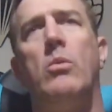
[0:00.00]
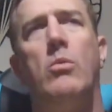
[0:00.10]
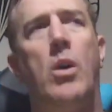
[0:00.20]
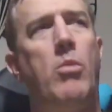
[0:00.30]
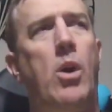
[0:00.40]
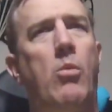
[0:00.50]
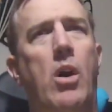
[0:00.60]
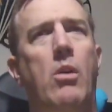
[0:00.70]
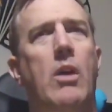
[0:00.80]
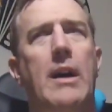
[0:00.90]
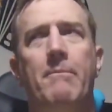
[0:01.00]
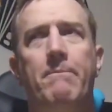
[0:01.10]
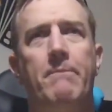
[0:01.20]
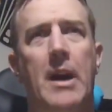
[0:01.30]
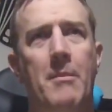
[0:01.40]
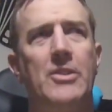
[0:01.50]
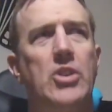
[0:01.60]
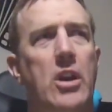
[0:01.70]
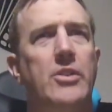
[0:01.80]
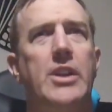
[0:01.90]
I'm in
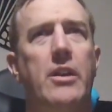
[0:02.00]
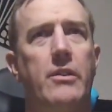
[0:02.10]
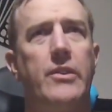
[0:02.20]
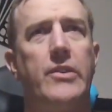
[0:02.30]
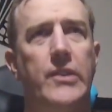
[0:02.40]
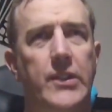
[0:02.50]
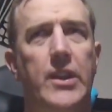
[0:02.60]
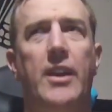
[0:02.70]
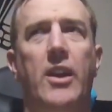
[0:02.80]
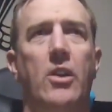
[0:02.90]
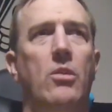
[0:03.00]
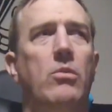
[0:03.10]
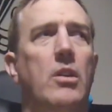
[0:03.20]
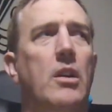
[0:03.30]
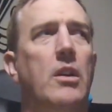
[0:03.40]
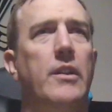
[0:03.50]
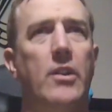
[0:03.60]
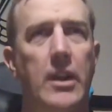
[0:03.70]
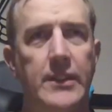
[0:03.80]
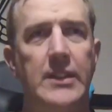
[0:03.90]
charge here. This is CQ.
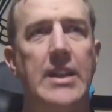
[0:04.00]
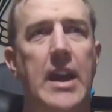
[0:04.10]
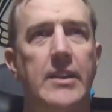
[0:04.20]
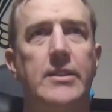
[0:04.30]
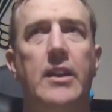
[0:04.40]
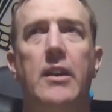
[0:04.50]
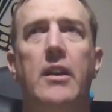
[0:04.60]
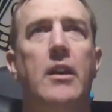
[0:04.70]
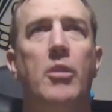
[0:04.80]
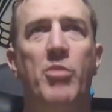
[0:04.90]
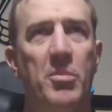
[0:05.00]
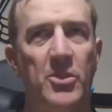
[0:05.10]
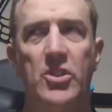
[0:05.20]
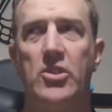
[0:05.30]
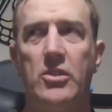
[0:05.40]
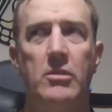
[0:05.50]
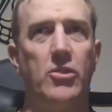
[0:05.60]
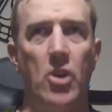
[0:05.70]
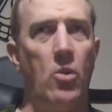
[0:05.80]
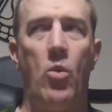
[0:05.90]
You're at the desk. People just
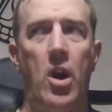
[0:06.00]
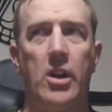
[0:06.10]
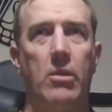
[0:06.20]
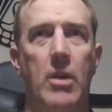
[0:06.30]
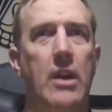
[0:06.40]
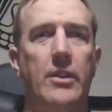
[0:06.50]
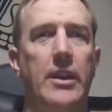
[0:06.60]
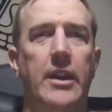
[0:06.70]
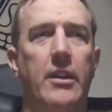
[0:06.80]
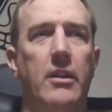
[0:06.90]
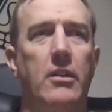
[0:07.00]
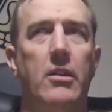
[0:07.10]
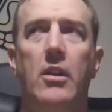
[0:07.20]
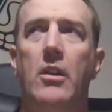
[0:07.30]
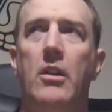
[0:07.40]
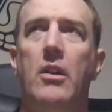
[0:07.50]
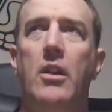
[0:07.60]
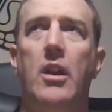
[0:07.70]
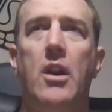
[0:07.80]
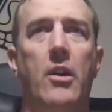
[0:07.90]
don't walk around in here.
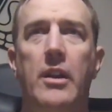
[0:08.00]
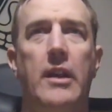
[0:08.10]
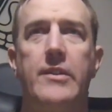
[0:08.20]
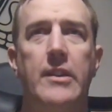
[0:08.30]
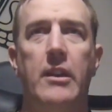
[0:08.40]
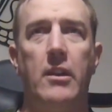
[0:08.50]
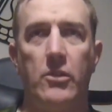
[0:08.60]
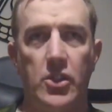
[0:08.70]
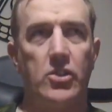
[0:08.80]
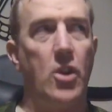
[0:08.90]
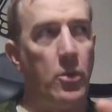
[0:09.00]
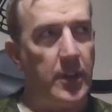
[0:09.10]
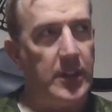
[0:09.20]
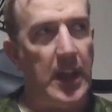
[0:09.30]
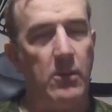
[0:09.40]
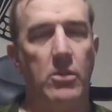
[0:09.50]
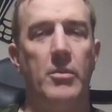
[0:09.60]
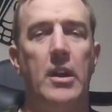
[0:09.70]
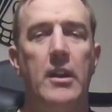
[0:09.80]
You know, it's, you know, just go in the day room.